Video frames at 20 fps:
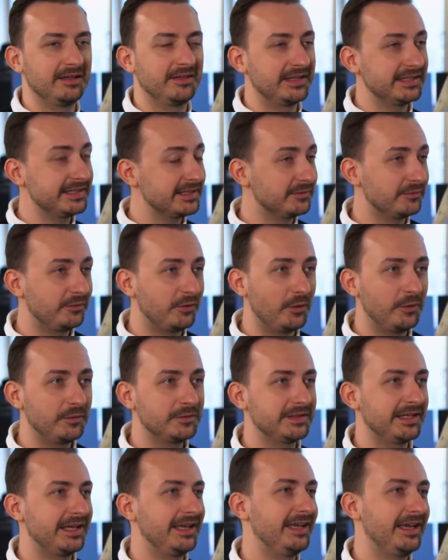This involves
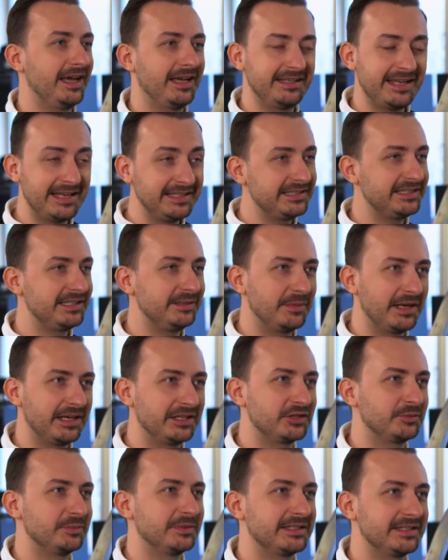an identity
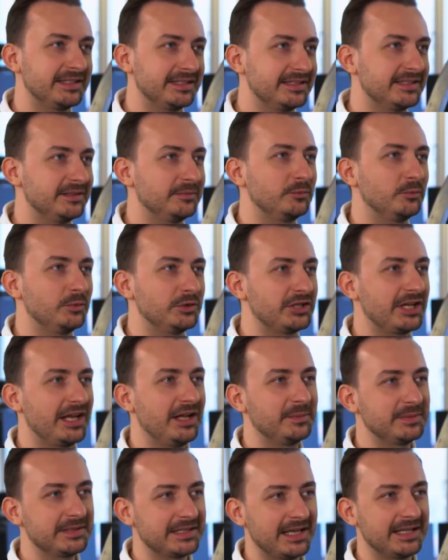management system, which
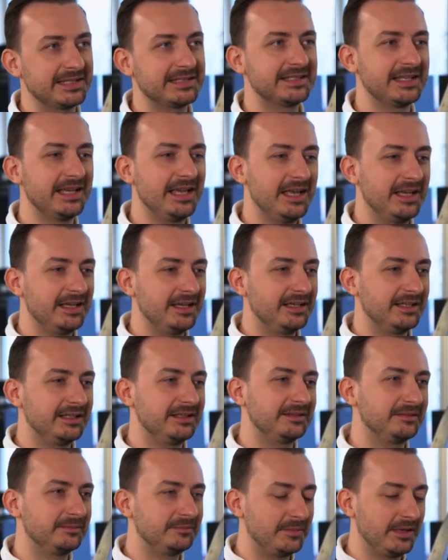helps us
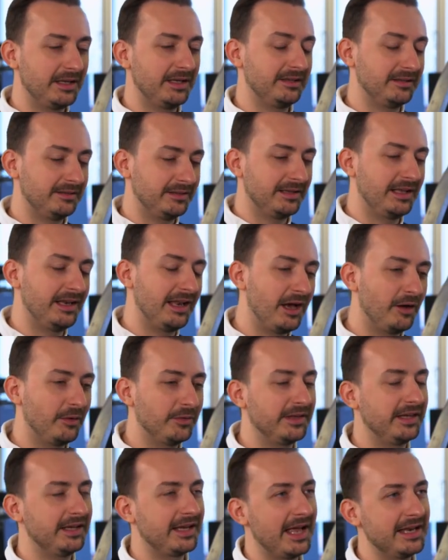allow
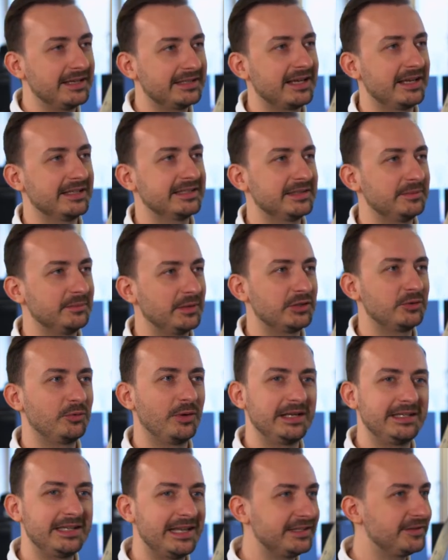the end customer to
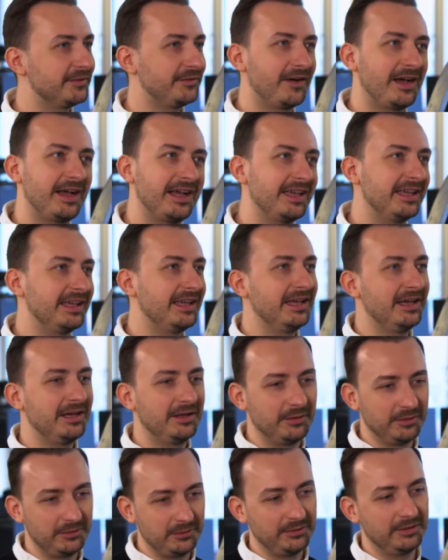identify
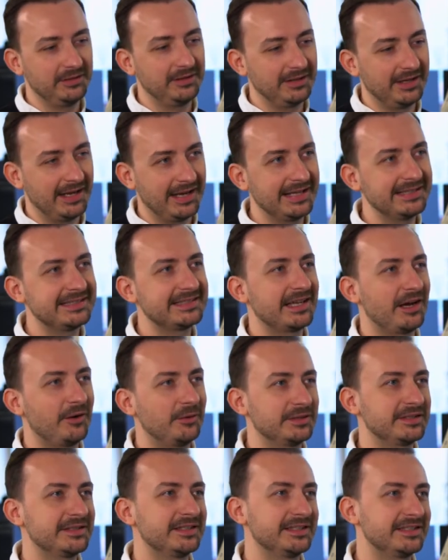against our
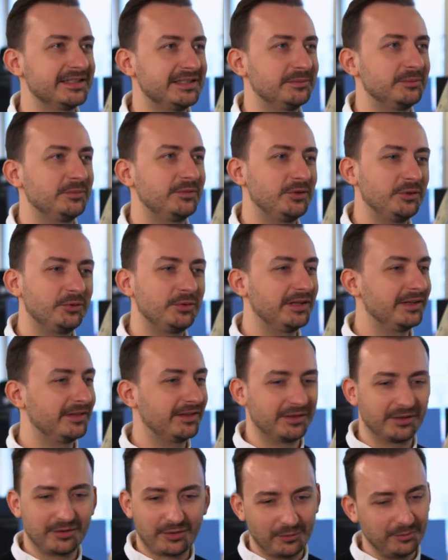system during
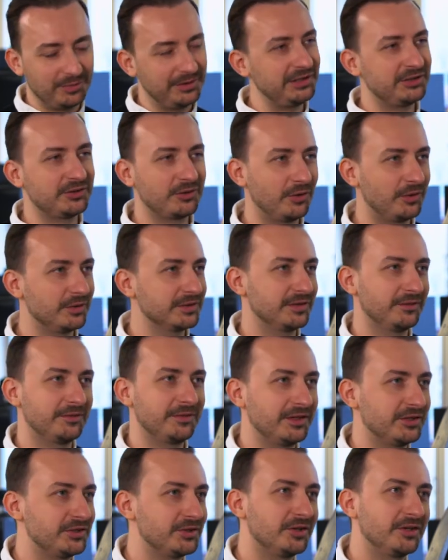the complete course of
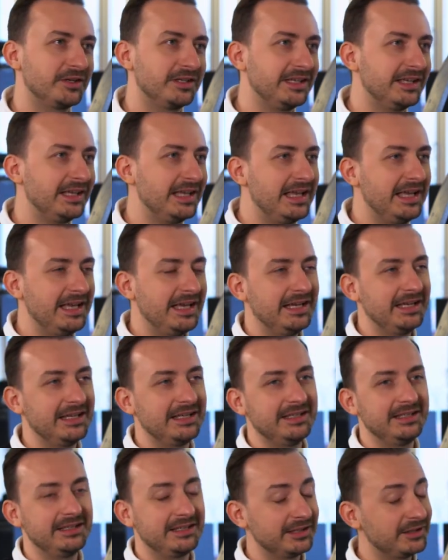their journey.
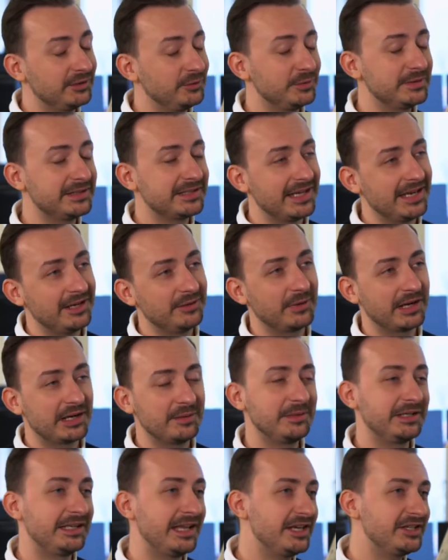It includes a
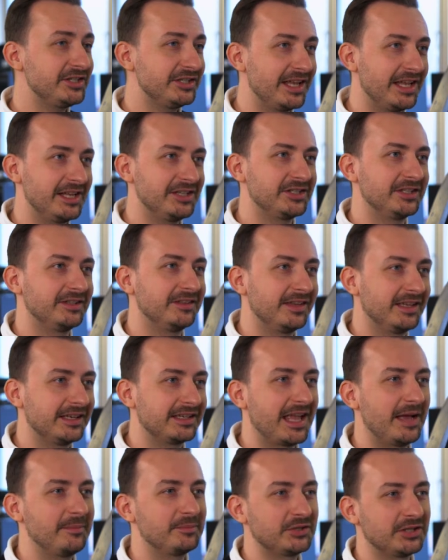recommendation engine that
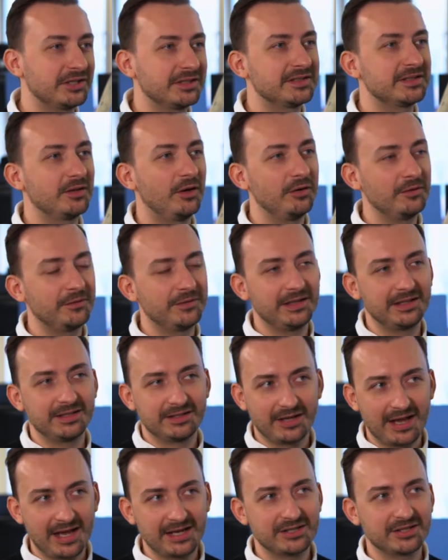captures all of the
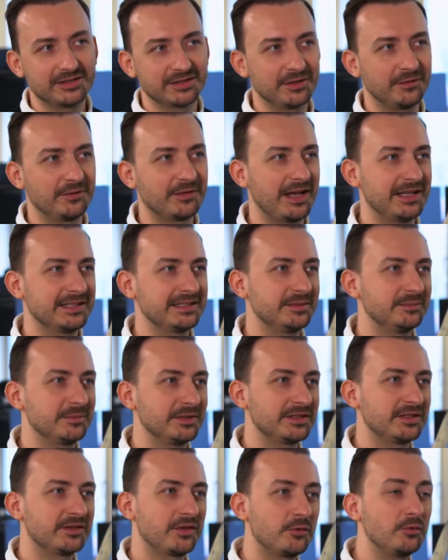interactions of
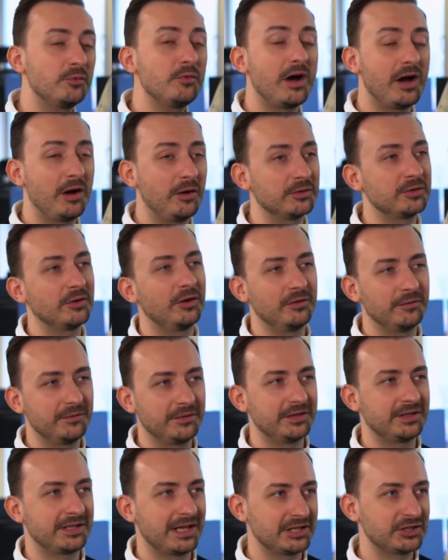customers throughout all of the
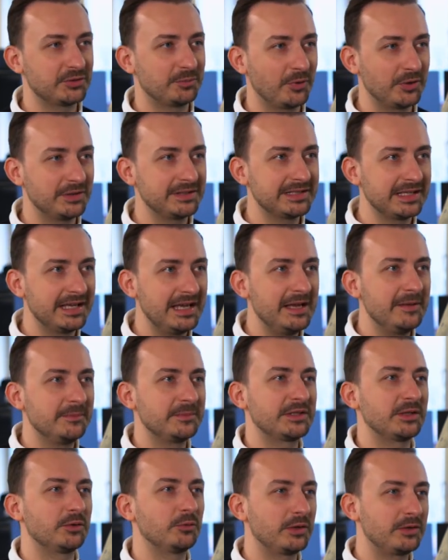touchpoints,
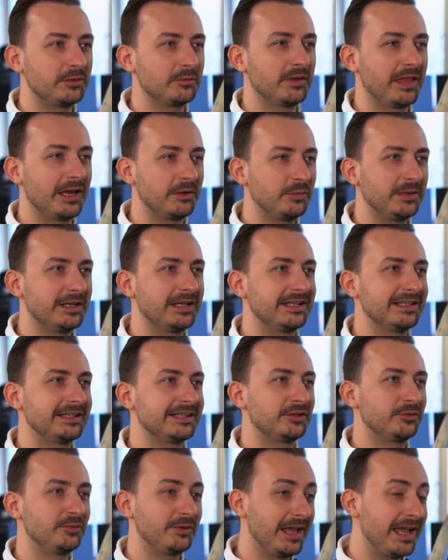so that we can
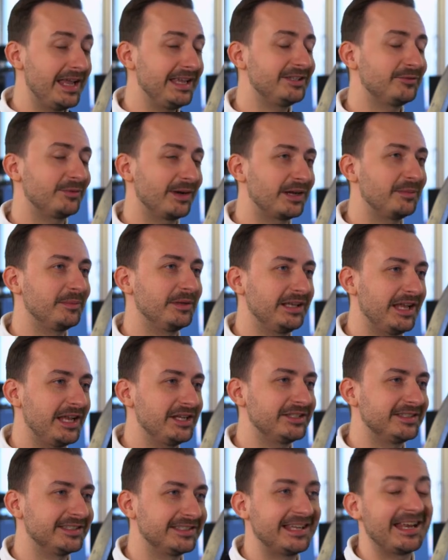create
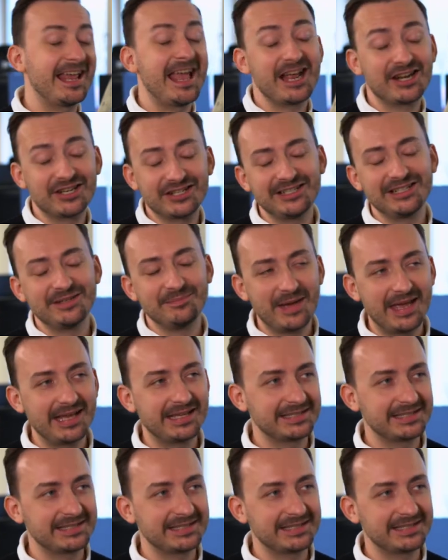recommendations that actually make